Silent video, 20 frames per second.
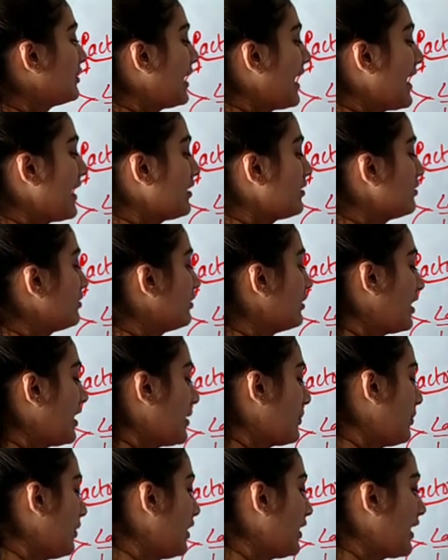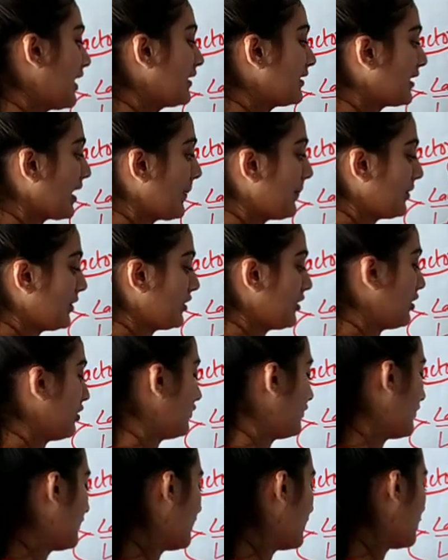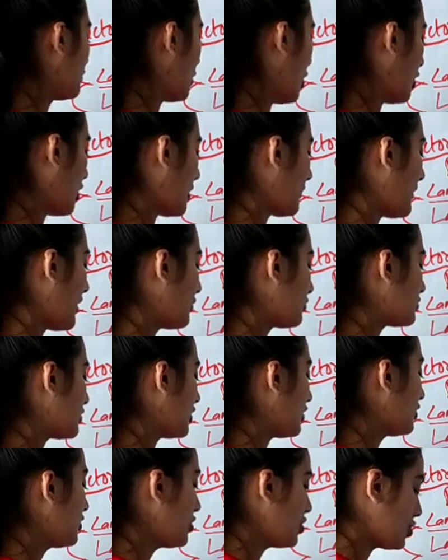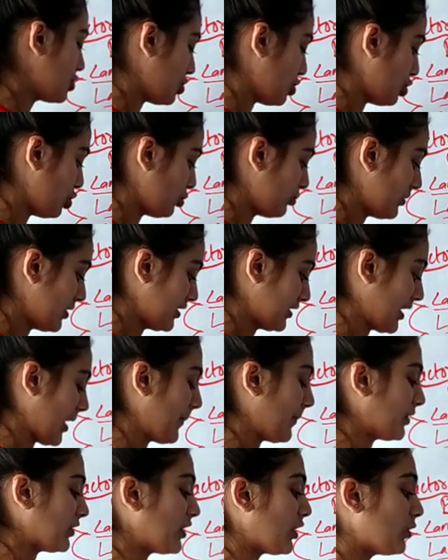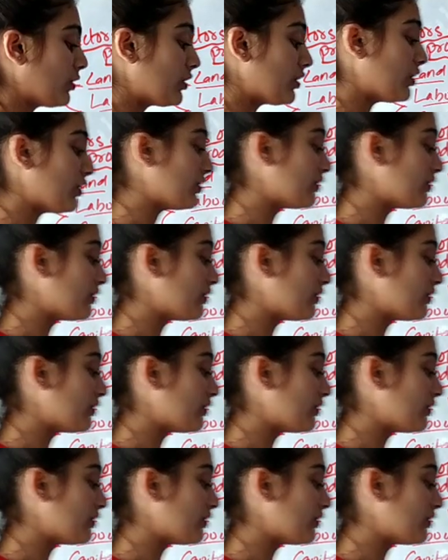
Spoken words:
land, labor, and capital. We will talk about the human capital.